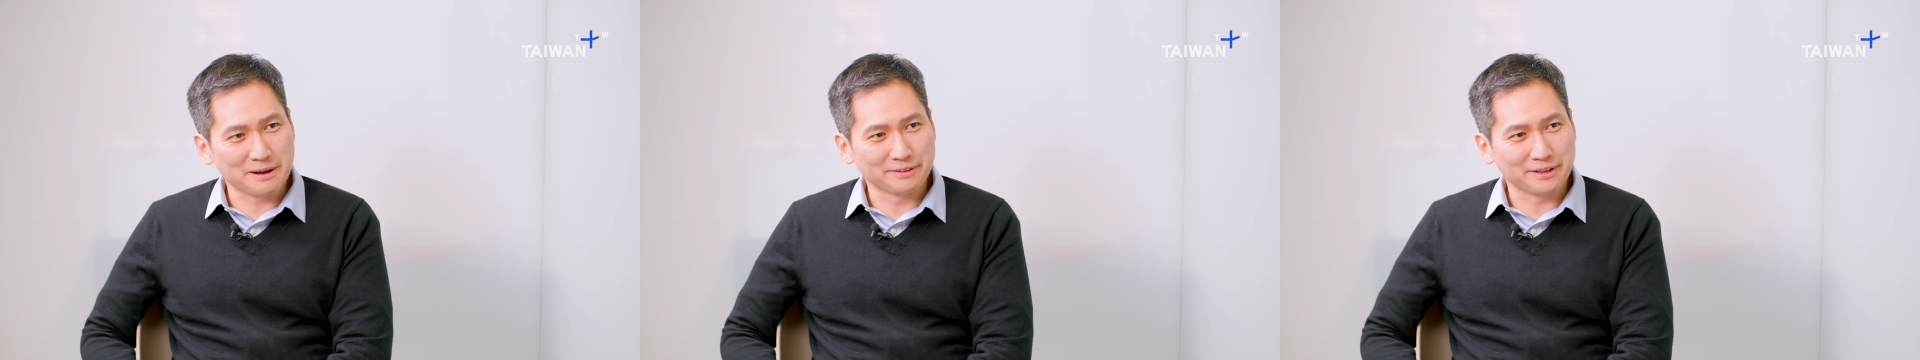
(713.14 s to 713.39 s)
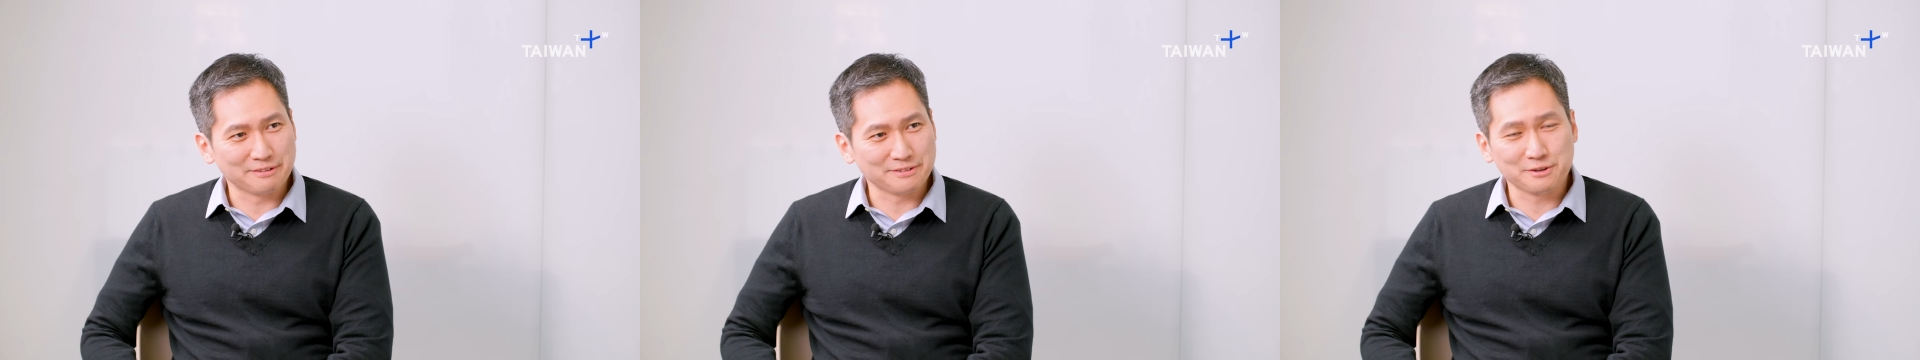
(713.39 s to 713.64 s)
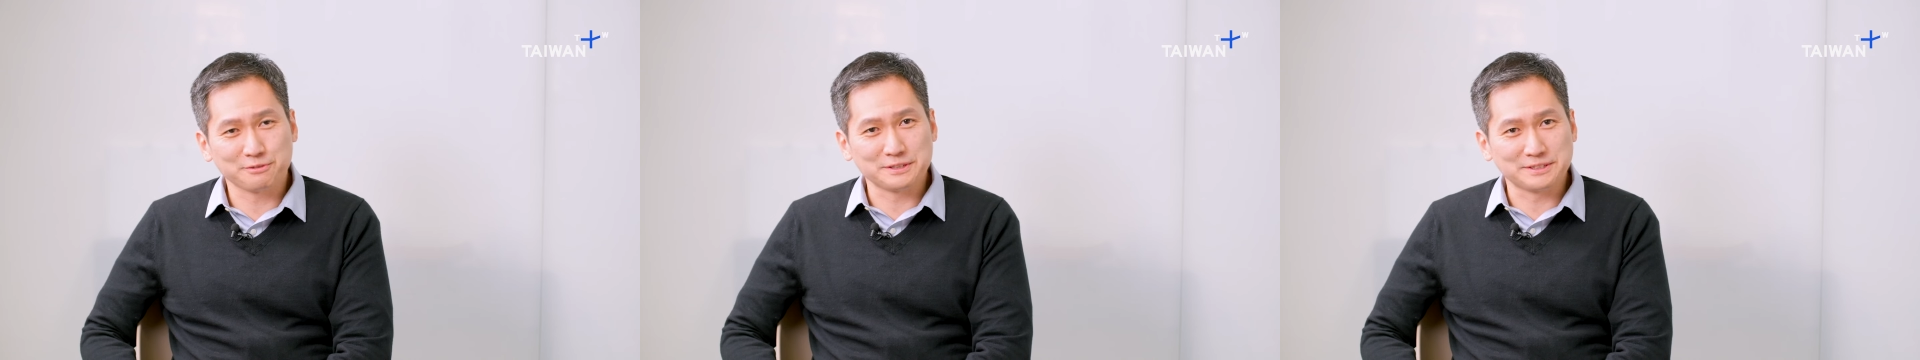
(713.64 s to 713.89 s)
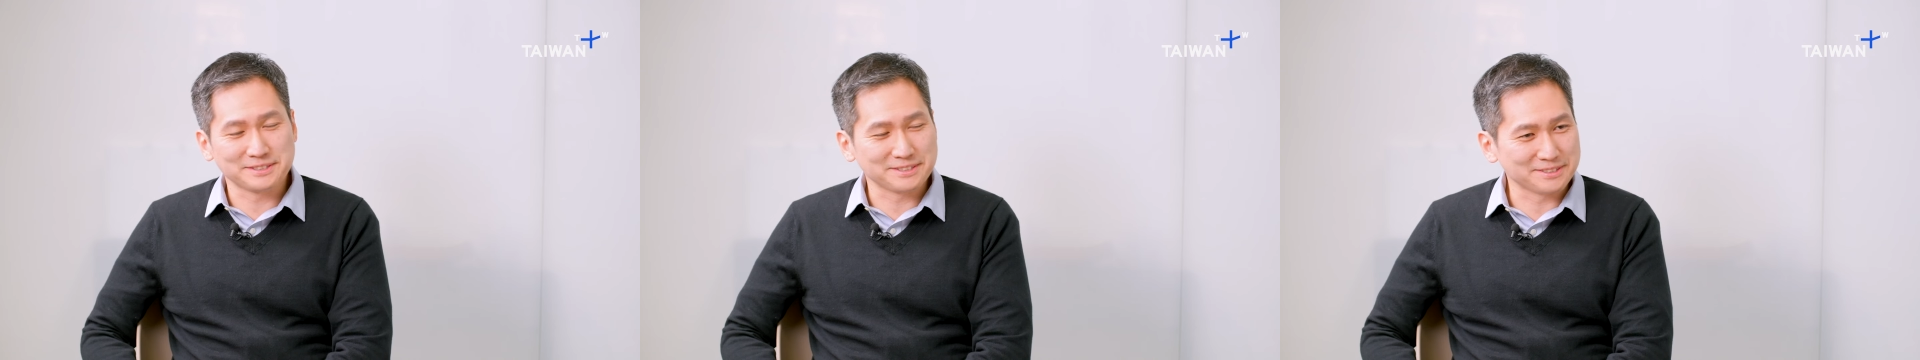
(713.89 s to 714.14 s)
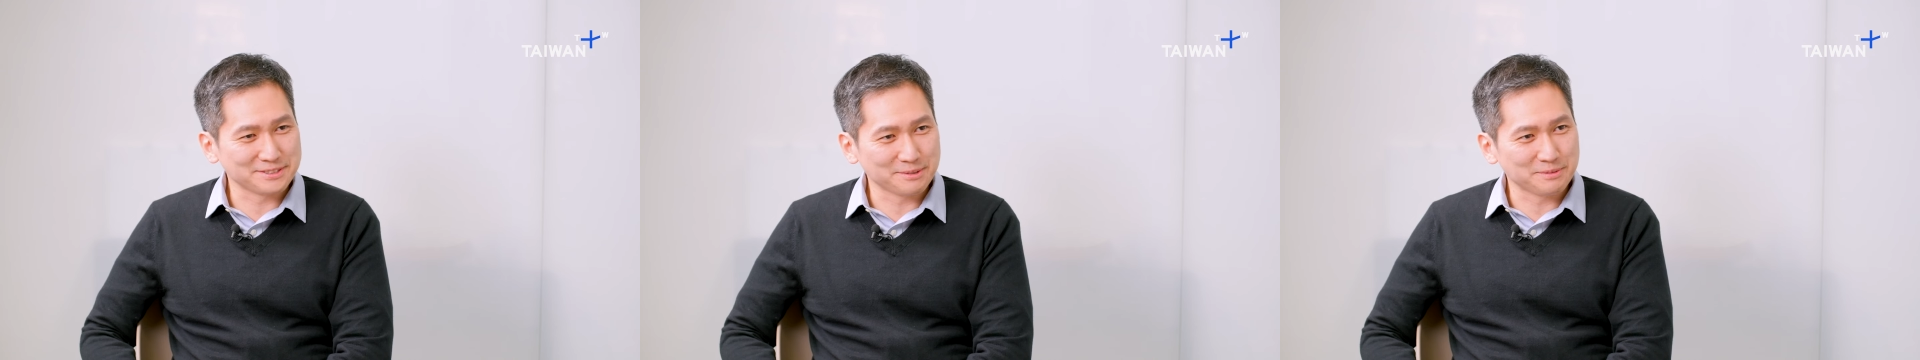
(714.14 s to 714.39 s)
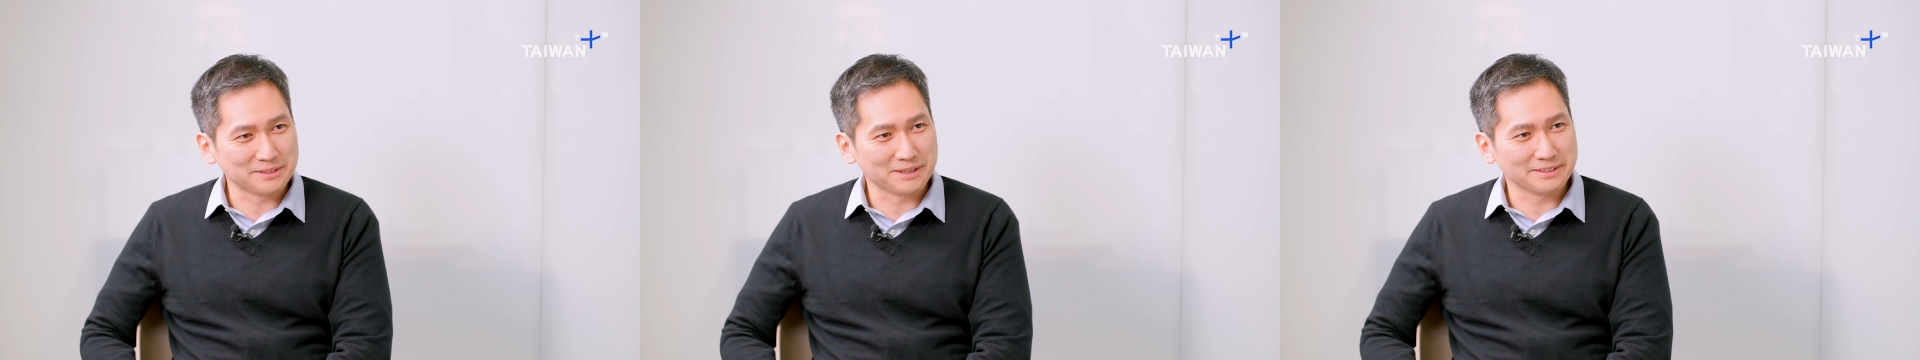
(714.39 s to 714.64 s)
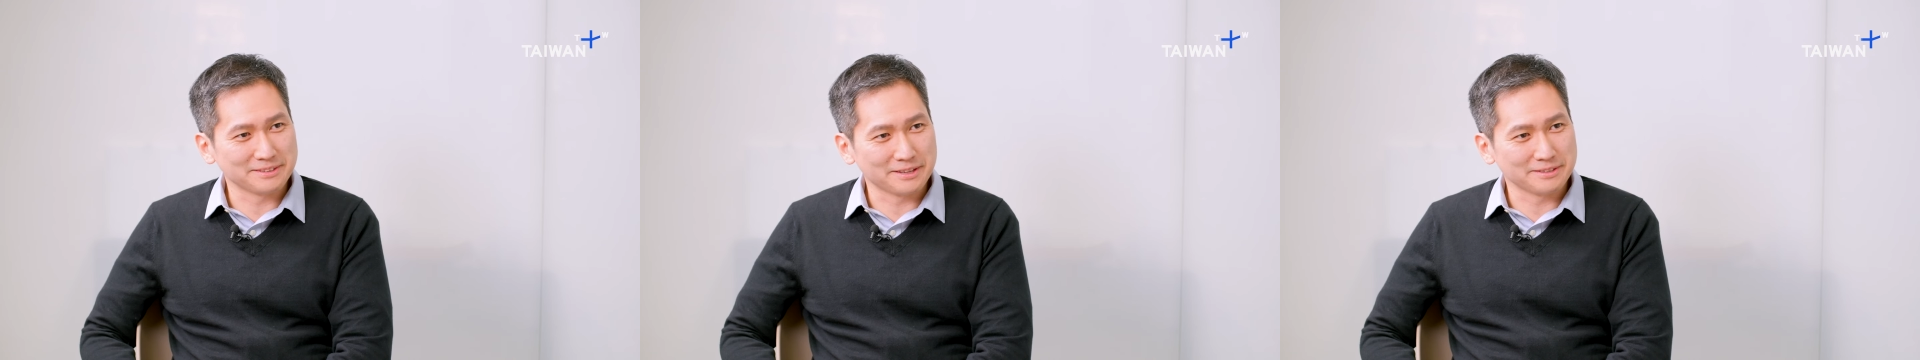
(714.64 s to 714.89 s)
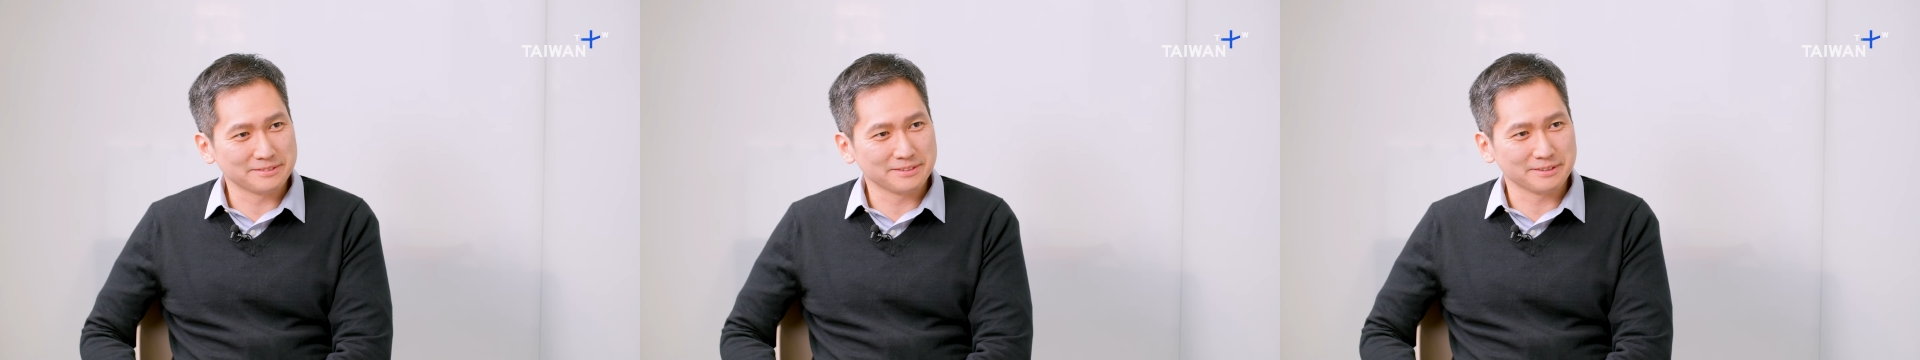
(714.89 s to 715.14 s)
my life, and hopefully this isn't something
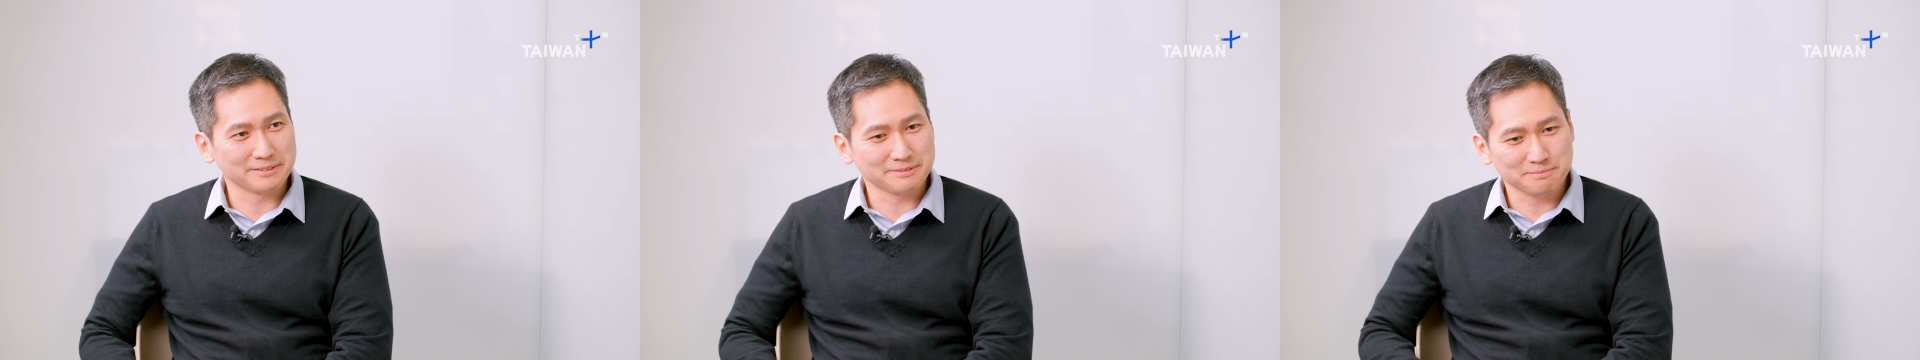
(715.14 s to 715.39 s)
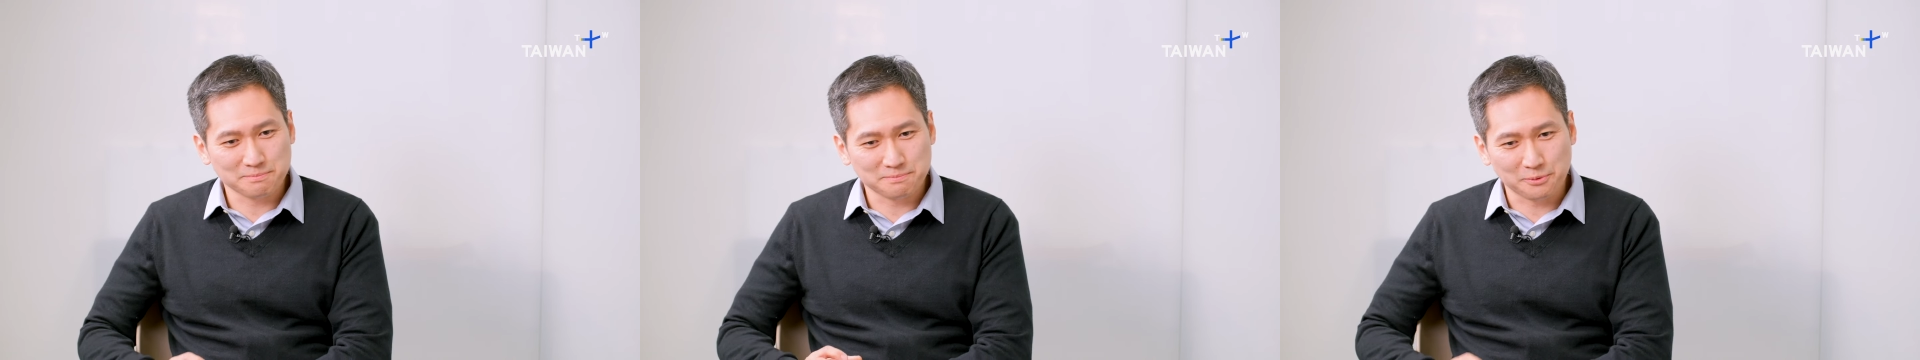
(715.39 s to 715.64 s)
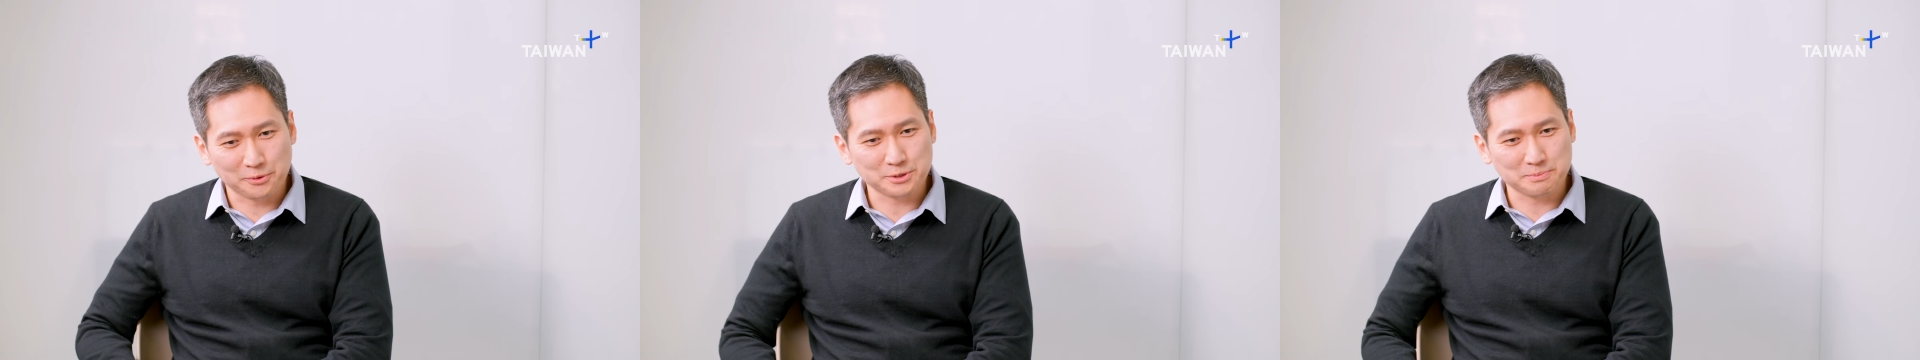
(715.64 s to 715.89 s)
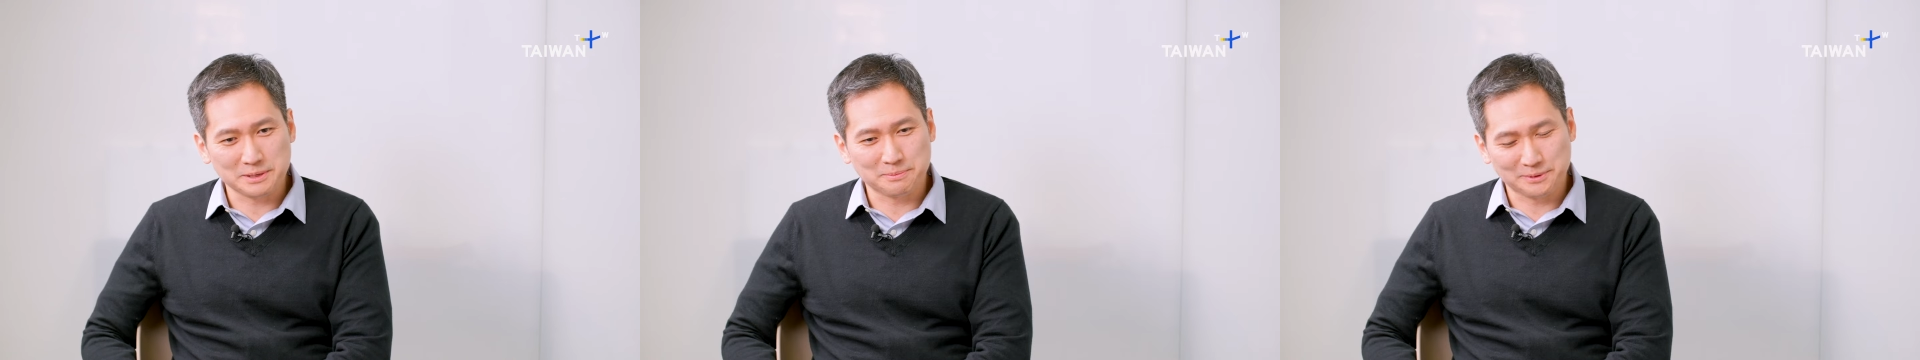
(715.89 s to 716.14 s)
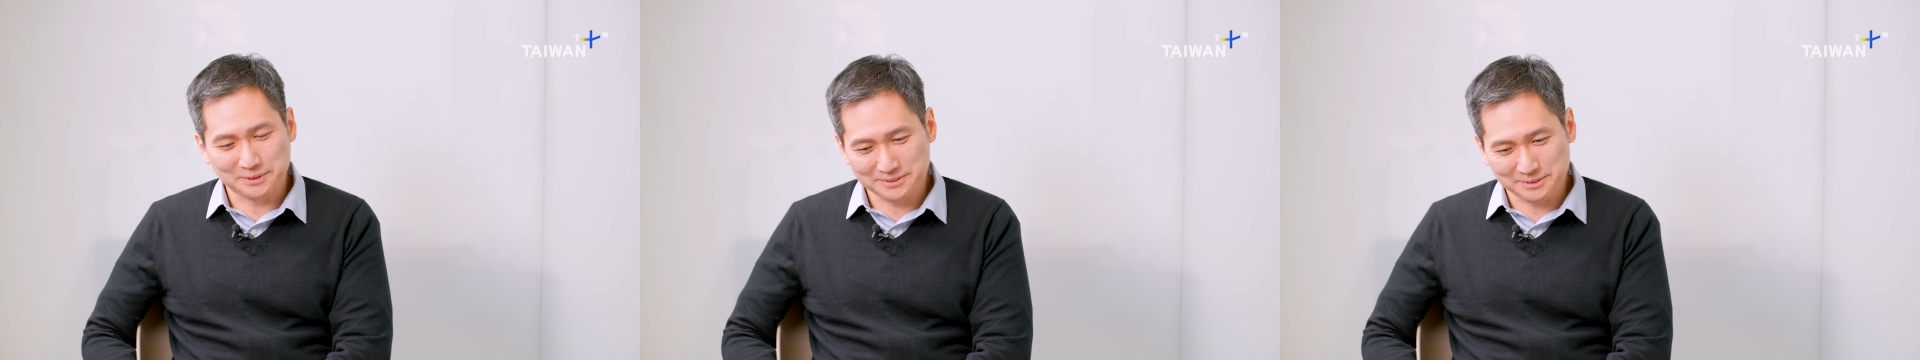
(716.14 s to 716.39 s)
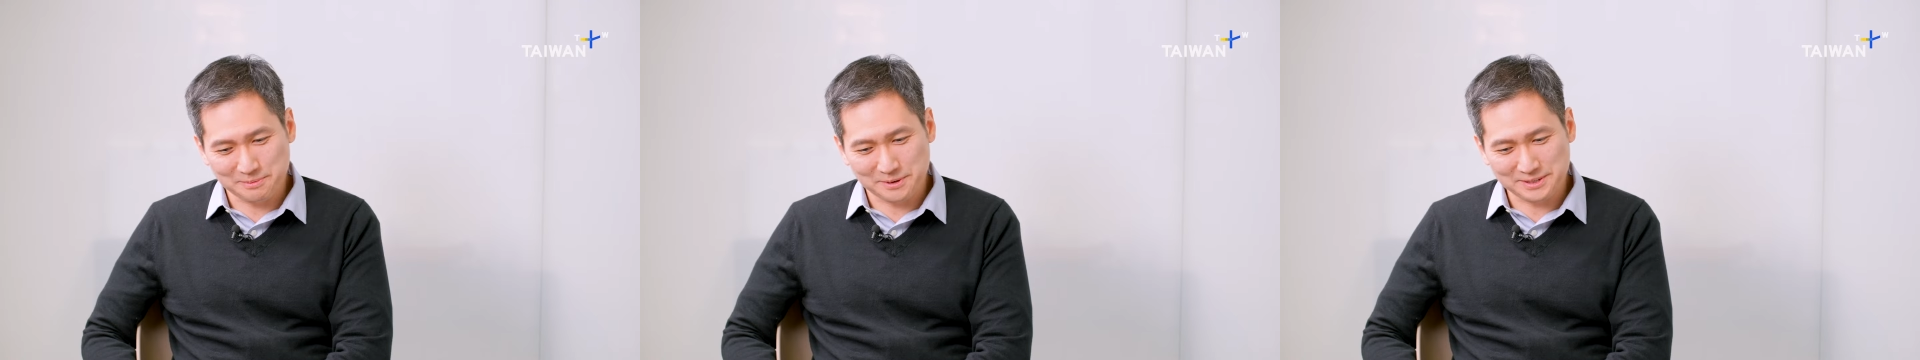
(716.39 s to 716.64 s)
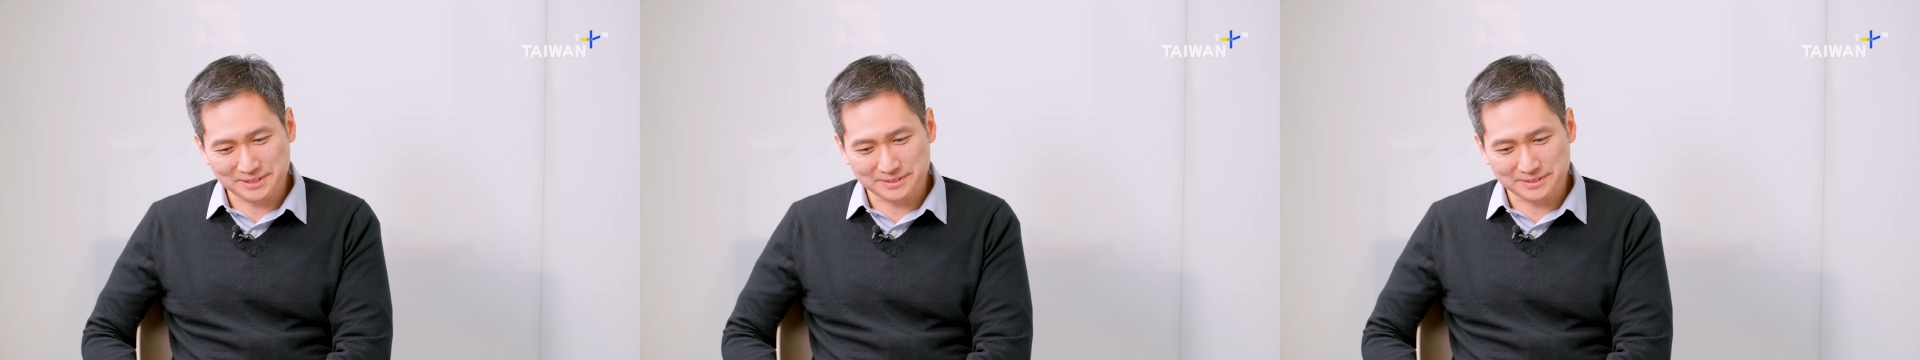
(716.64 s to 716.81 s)
that bores people too much.